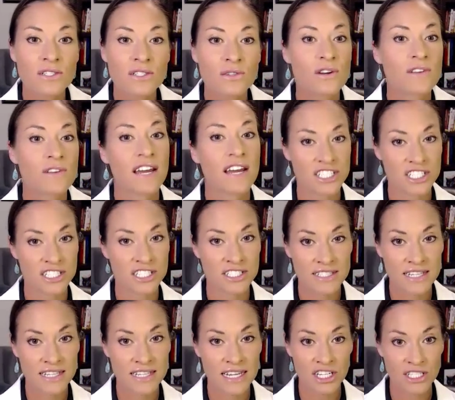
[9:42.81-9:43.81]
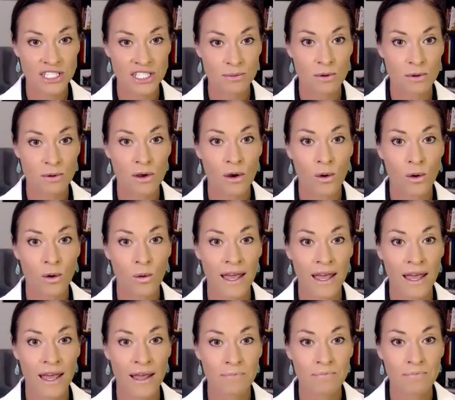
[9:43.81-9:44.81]
or infections that just won't go
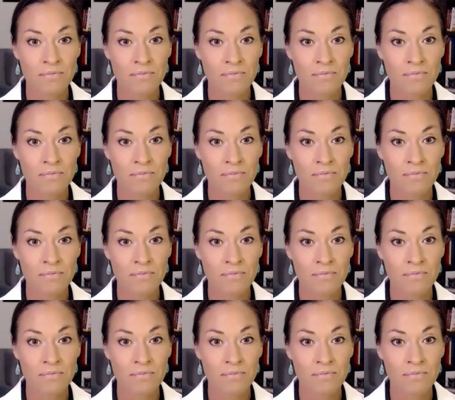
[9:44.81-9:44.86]
away.